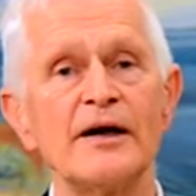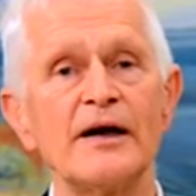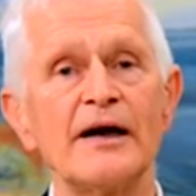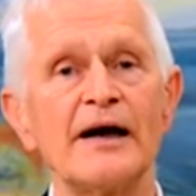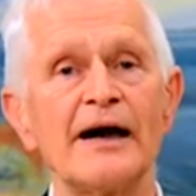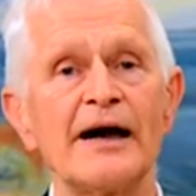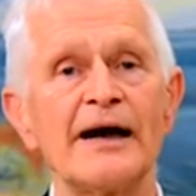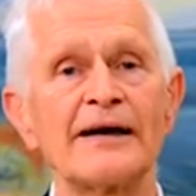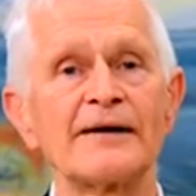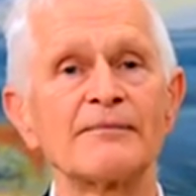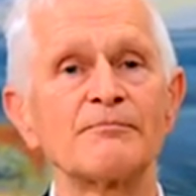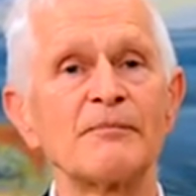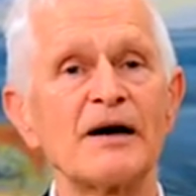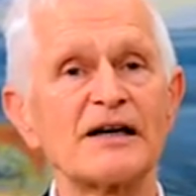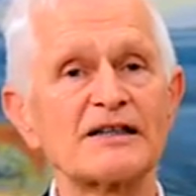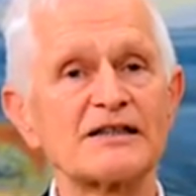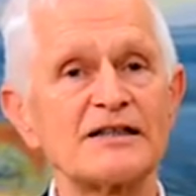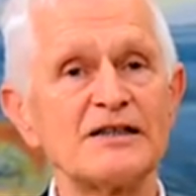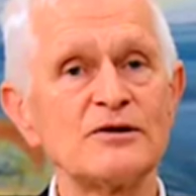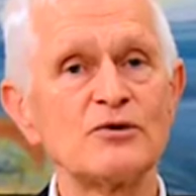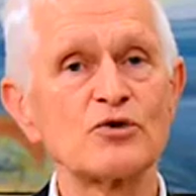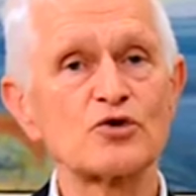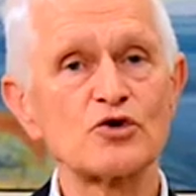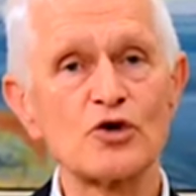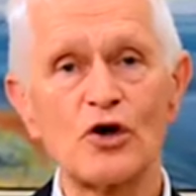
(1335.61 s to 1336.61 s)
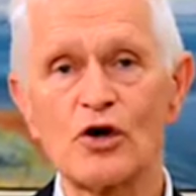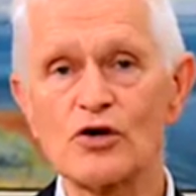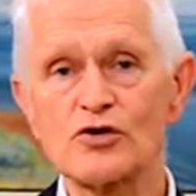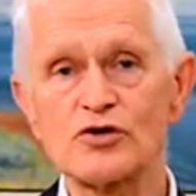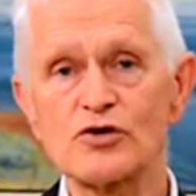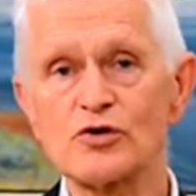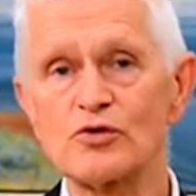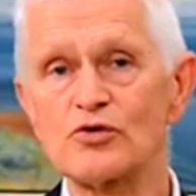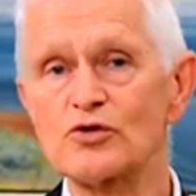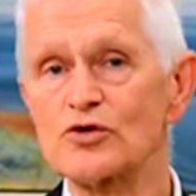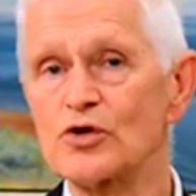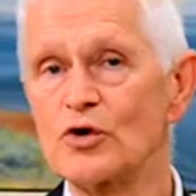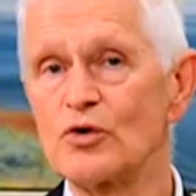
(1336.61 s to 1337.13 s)
And Martinus
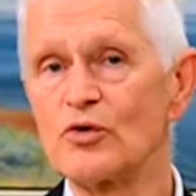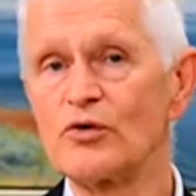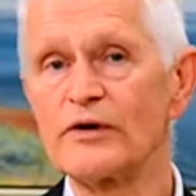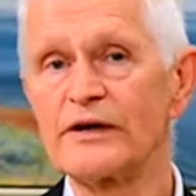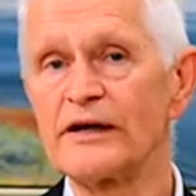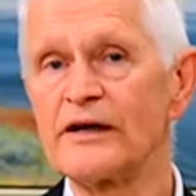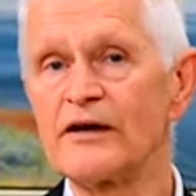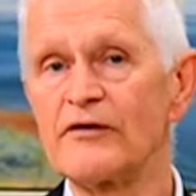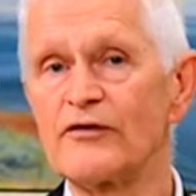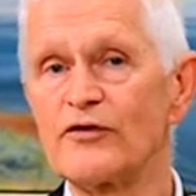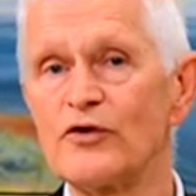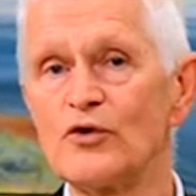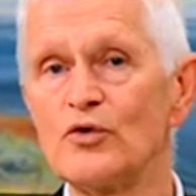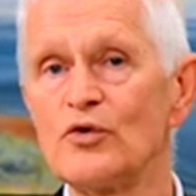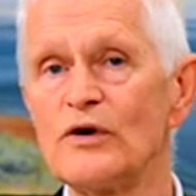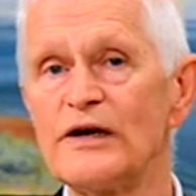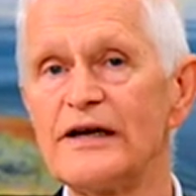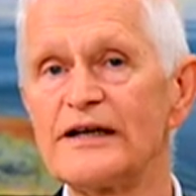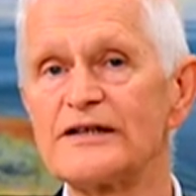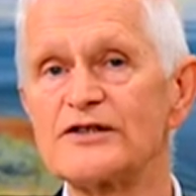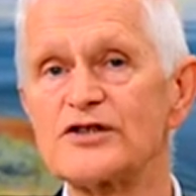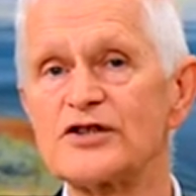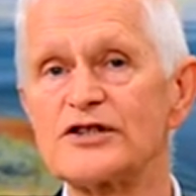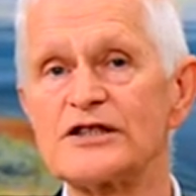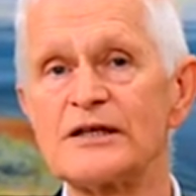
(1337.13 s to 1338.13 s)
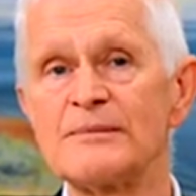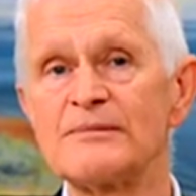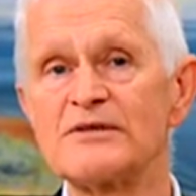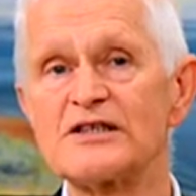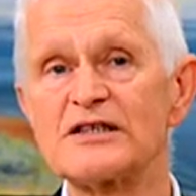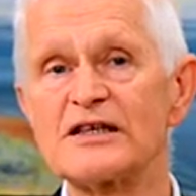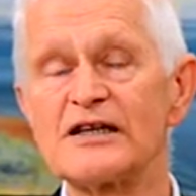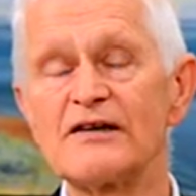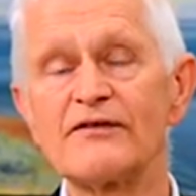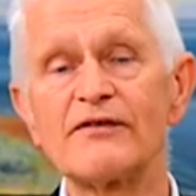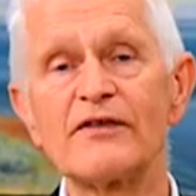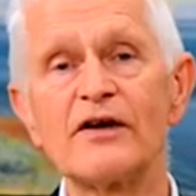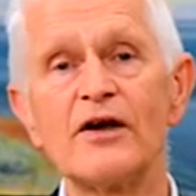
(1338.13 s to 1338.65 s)
also told in a few lectures
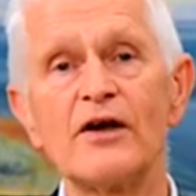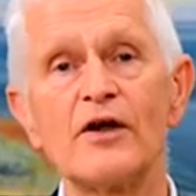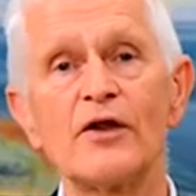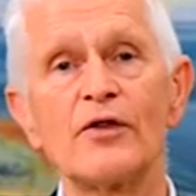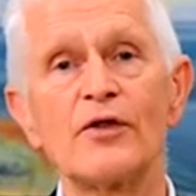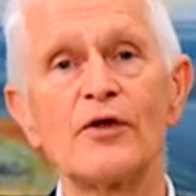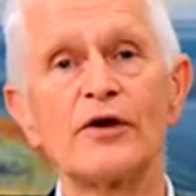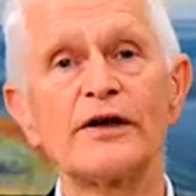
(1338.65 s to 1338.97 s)
himself that